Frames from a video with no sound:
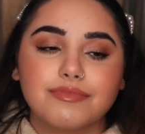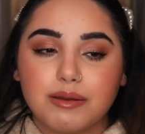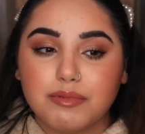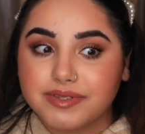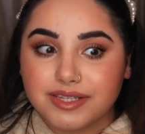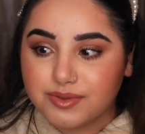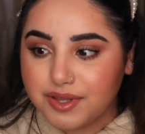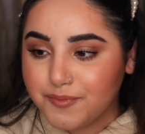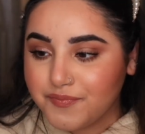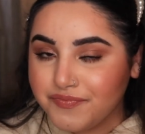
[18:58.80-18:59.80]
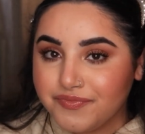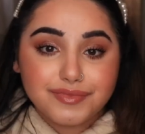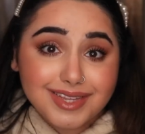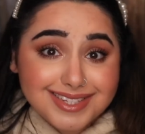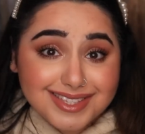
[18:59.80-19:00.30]
I'm obsessed with it.
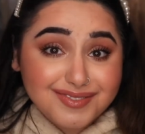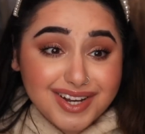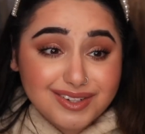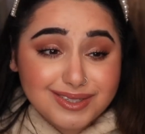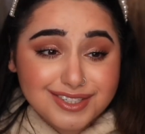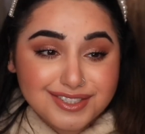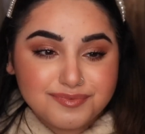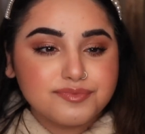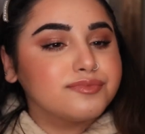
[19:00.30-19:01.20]
This is the final look.